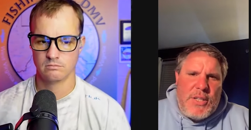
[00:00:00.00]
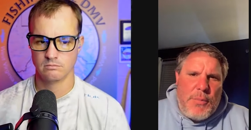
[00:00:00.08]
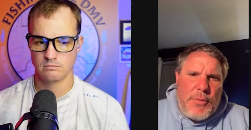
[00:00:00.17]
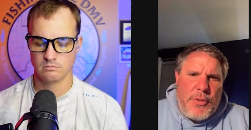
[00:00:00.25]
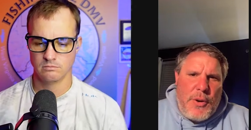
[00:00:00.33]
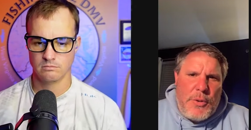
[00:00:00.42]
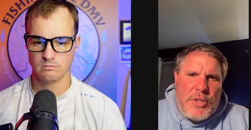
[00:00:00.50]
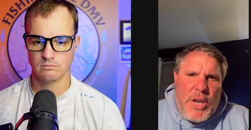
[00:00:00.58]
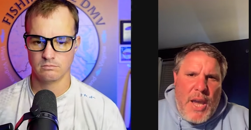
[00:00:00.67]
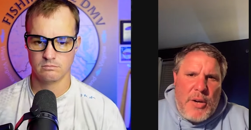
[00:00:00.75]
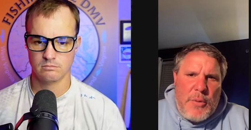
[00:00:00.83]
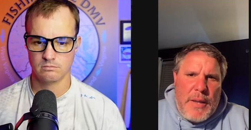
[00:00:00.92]
Speaker 1: You change up and
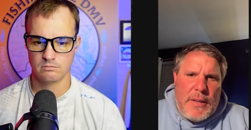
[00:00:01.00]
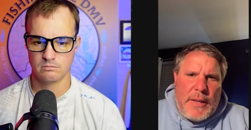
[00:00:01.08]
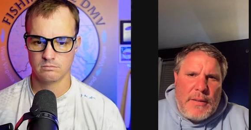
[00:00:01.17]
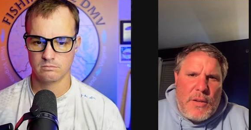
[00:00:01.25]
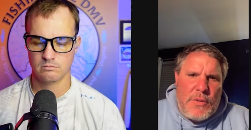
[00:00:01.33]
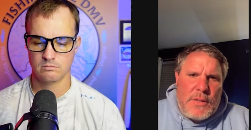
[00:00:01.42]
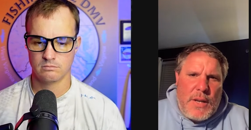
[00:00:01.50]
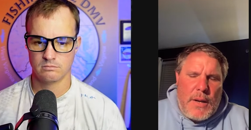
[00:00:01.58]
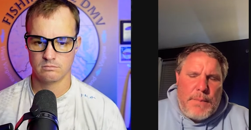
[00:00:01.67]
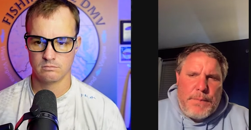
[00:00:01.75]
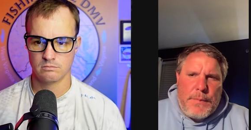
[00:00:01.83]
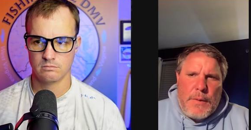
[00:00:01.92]
throw a chatterbait like
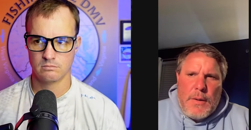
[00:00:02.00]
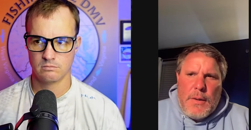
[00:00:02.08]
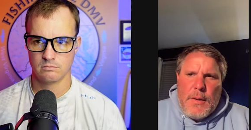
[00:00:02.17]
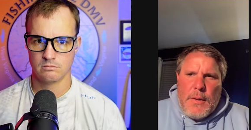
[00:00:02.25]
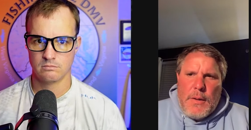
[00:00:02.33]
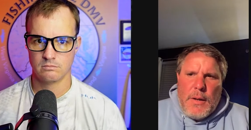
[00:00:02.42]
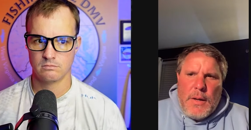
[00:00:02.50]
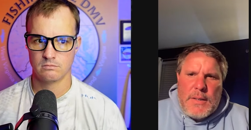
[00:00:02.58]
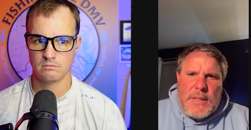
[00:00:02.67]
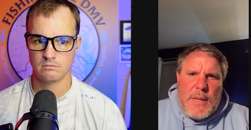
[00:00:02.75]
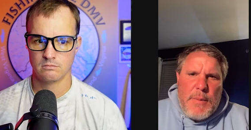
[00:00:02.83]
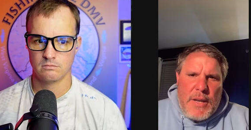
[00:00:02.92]
those,
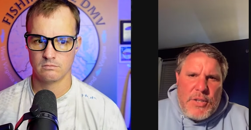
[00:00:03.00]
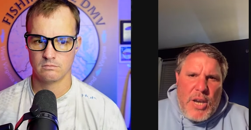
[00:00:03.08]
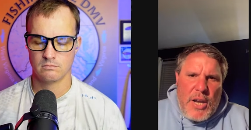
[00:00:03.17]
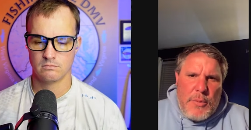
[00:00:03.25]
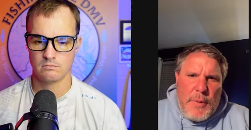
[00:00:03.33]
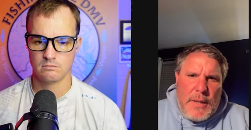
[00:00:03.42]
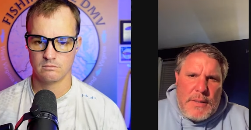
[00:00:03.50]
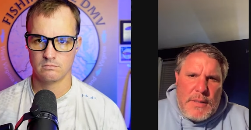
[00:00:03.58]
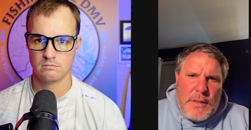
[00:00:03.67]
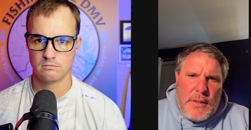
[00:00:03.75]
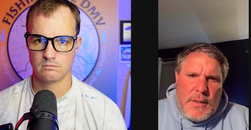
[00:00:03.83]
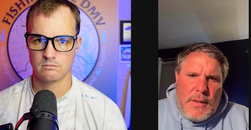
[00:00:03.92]
Z-Man
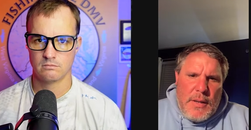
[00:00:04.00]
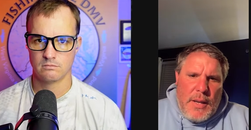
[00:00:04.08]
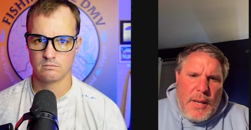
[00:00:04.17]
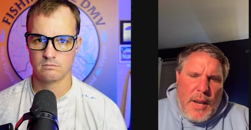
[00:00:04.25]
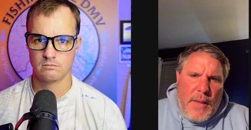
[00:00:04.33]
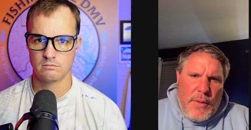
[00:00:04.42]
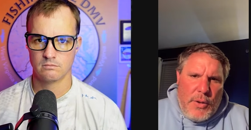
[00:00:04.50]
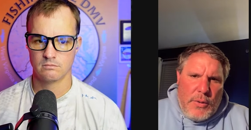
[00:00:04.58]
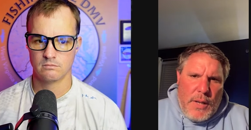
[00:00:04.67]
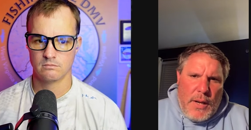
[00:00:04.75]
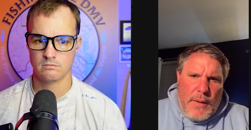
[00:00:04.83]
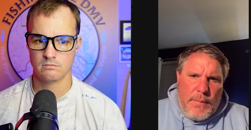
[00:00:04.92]
chatterbaits,
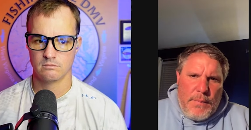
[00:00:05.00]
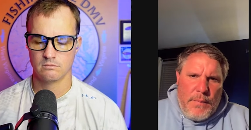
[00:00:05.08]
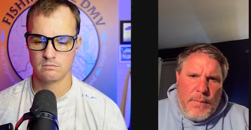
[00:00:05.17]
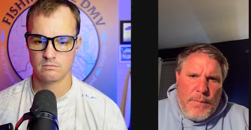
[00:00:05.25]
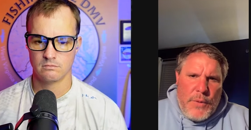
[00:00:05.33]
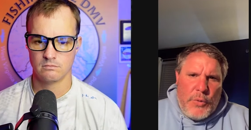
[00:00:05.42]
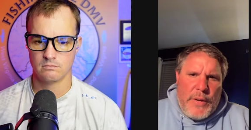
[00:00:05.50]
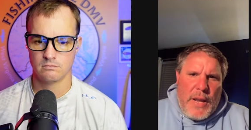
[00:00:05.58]
and they'll